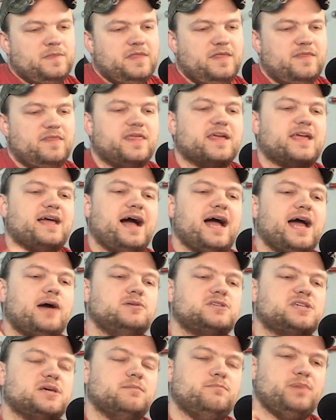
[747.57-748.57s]
The guy I
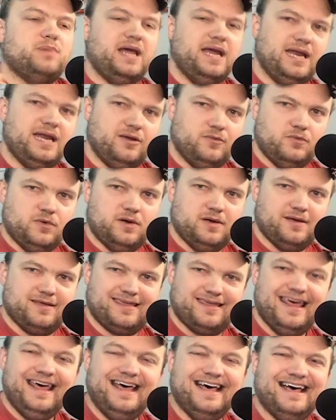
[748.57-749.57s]
was competing with
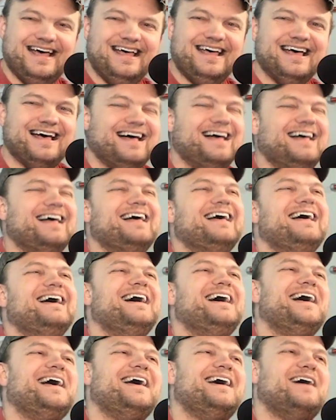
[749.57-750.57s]

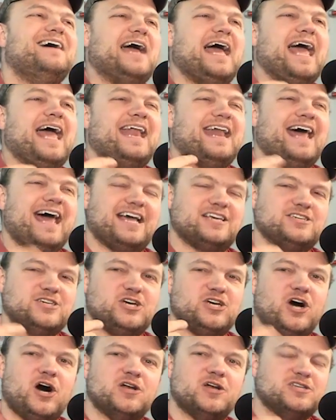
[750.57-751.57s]
had actually
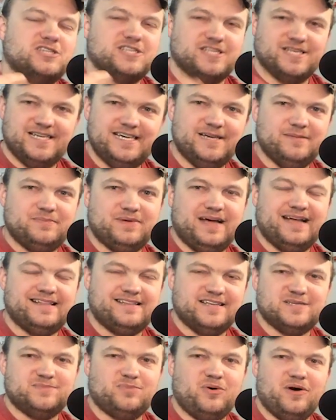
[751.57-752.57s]
gone to sleep at
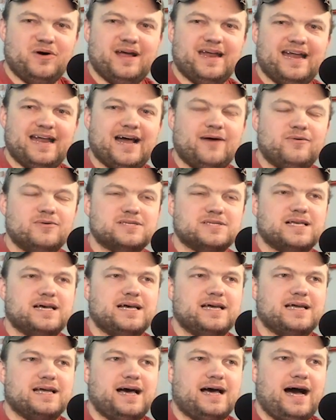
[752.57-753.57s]
this point. And I was
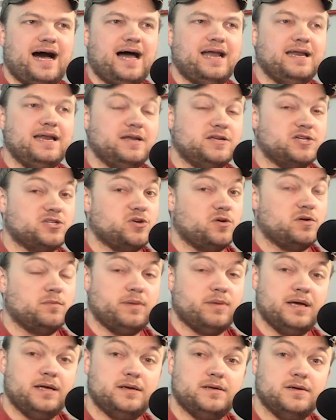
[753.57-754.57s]
like, I need to just go to
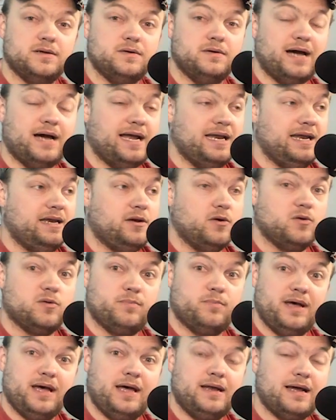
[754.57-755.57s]
bed, dude. I need to go to
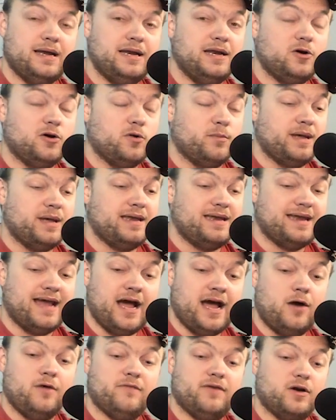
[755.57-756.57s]
bed. I need to go to bed
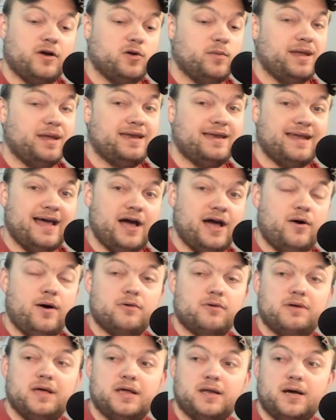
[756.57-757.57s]
now. If I go to bed now, I'll
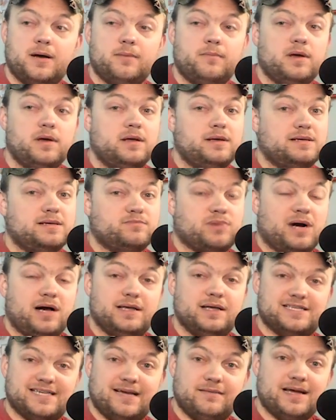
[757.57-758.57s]
get up probably
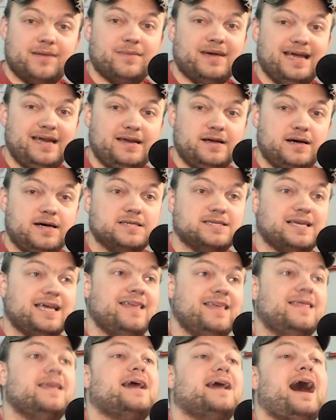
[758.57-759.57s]
the same time he does,
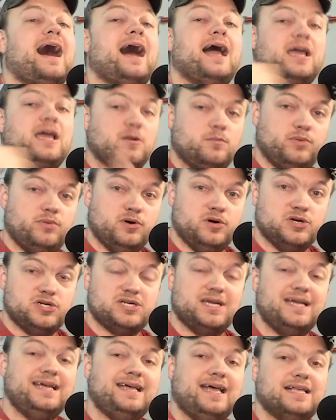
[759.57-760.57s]
and then I can
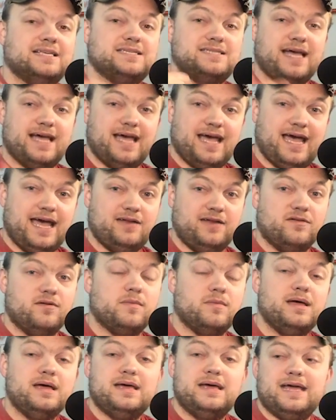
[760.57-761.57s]
push and stay ahead of him.
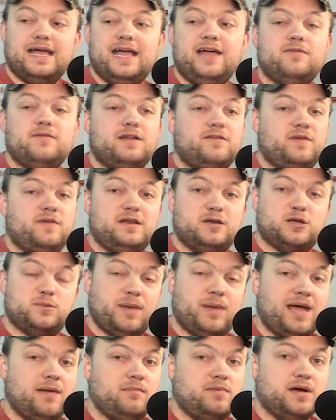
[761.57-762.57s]
Even if he'd
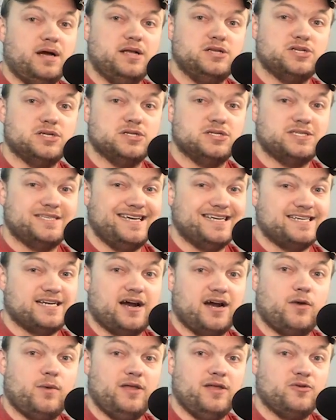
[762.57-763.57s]
spam dungeons the
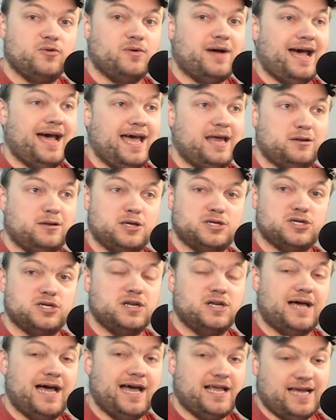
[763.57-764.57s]
entire way through, I had
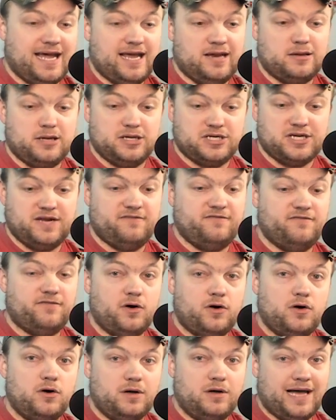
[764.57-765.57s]

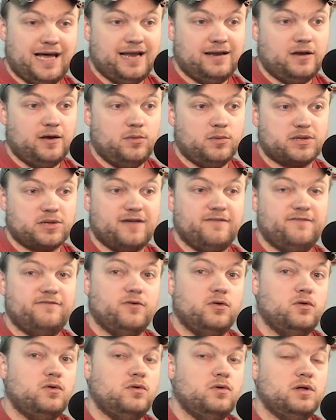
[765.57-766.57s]
almost a
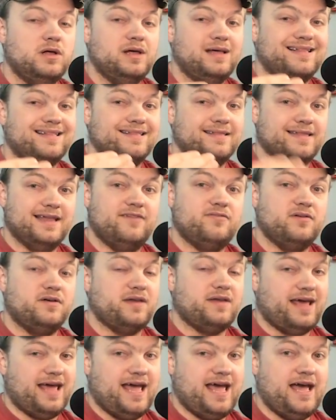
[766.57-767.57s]
full level
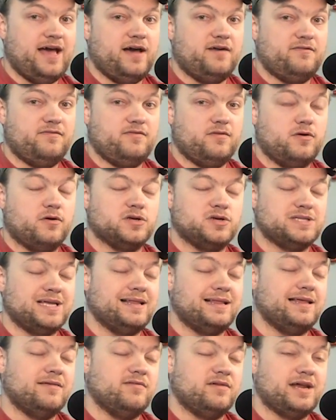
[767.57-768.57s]
and a half, or it's not
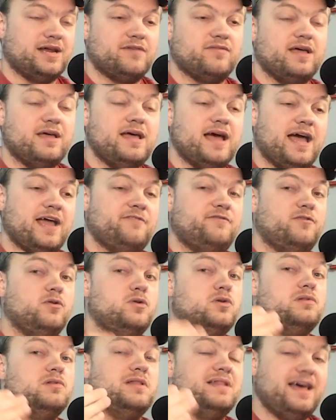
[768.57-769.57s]
a level and a half, a
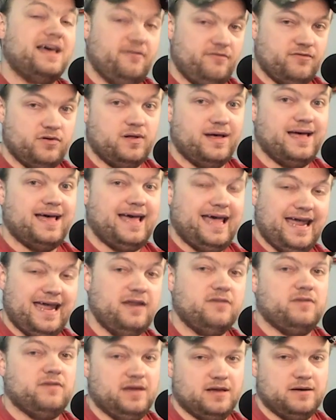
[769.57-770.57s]
full level ahead
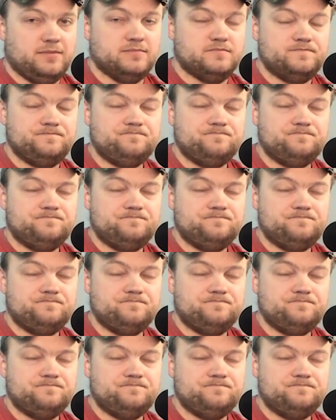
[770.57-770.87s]
of him,